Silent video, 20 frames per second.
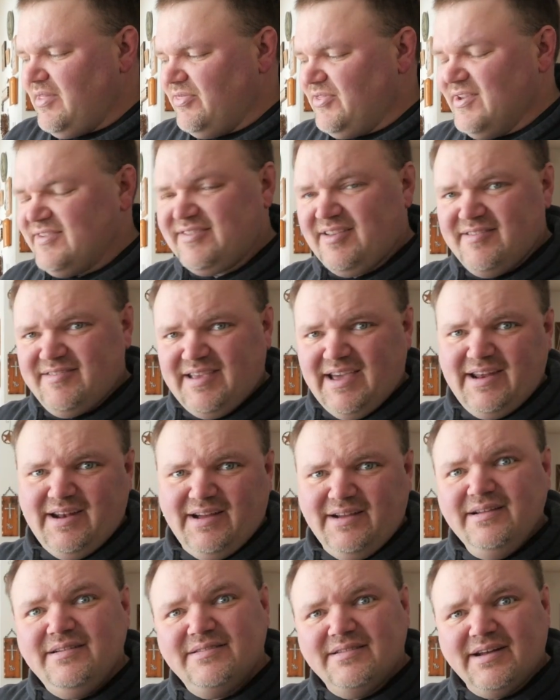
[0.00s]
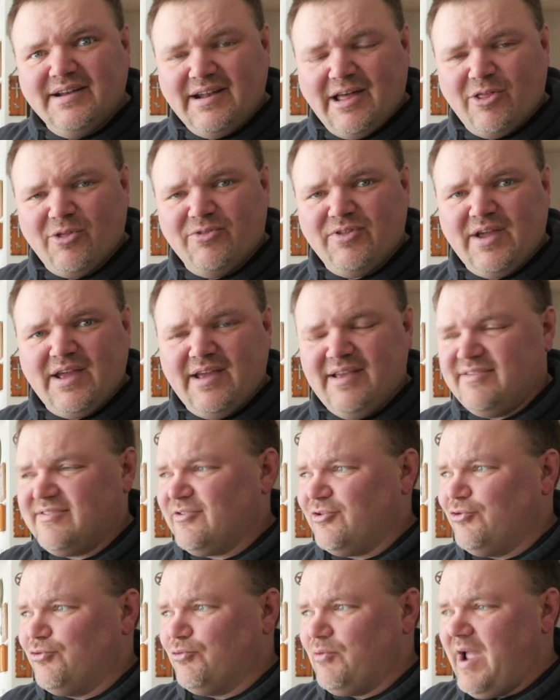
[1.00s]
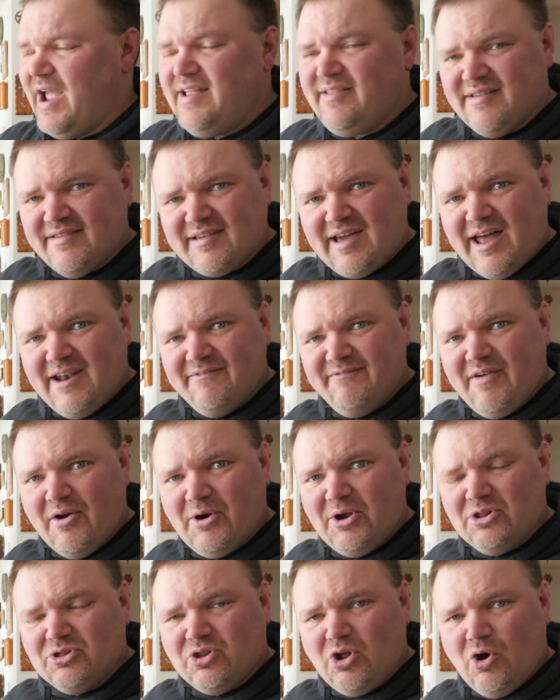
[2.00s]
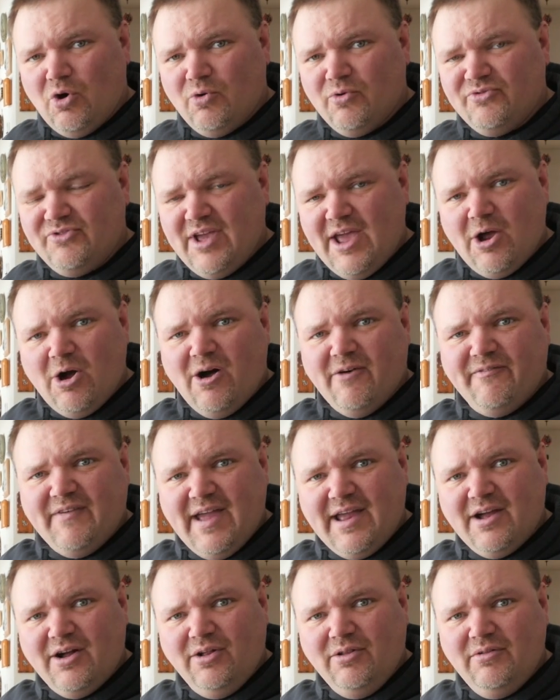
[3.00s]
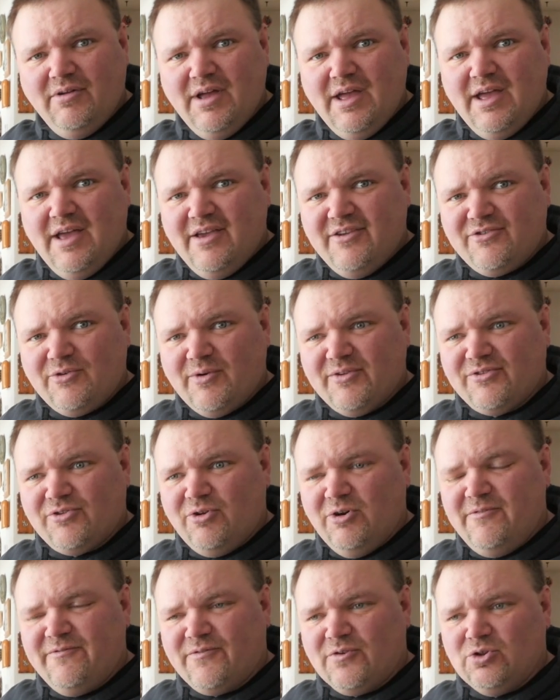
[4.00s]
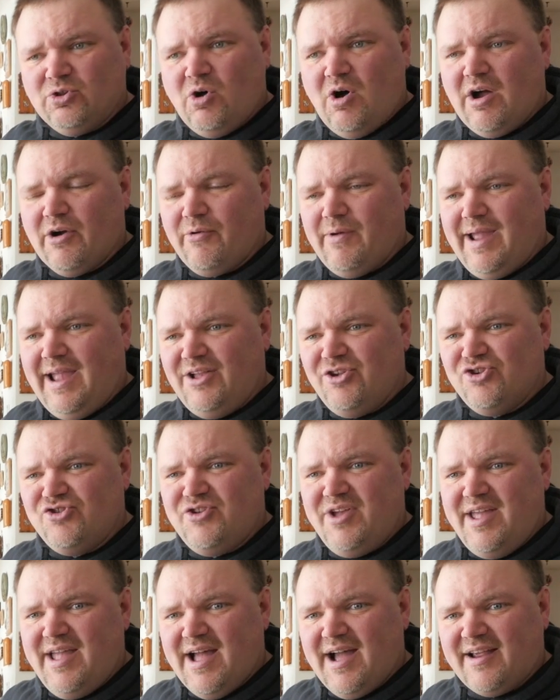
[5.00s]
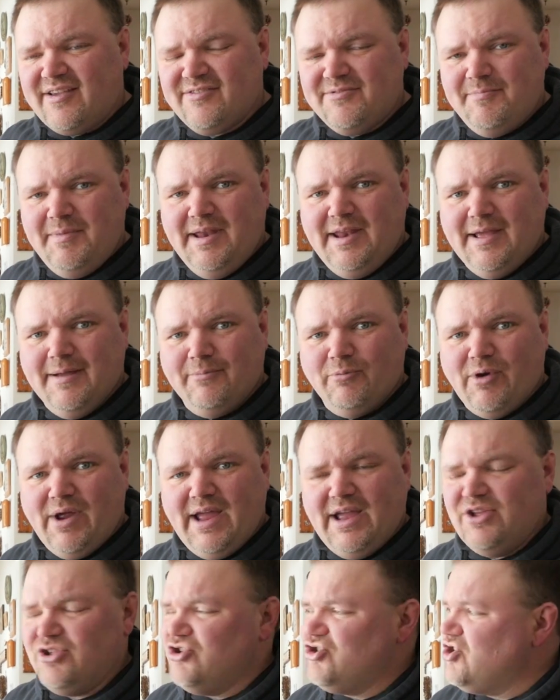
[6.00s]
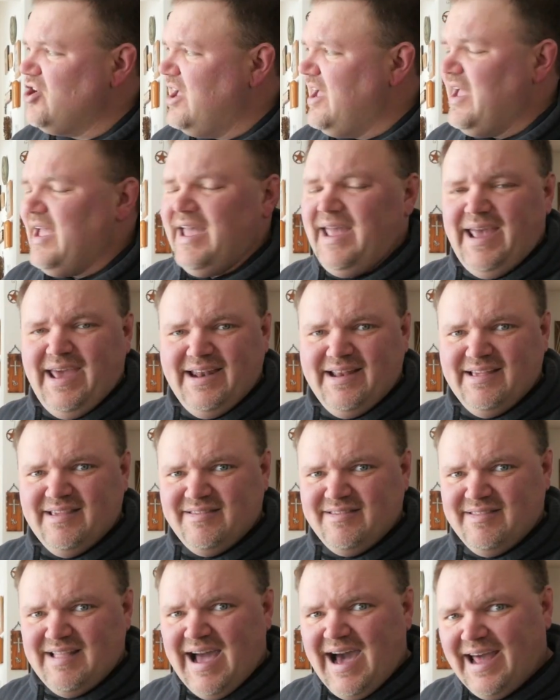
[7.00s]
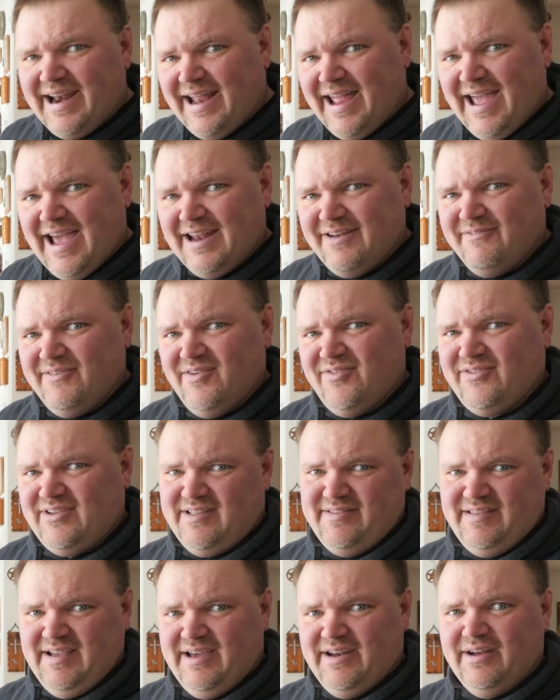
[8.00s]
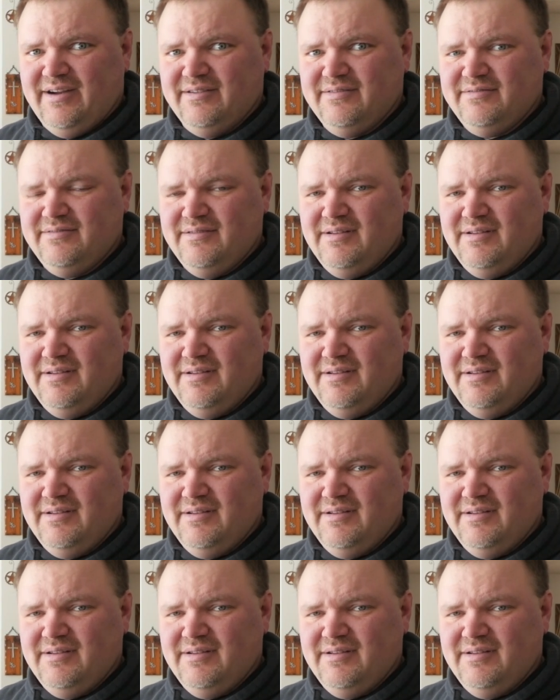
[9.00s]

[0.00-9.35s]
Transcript: This antenna, another thing, it's great. It's got a very low takeoff angle, so it's good for long range, DX, medium range. It is not an NVIS antenna.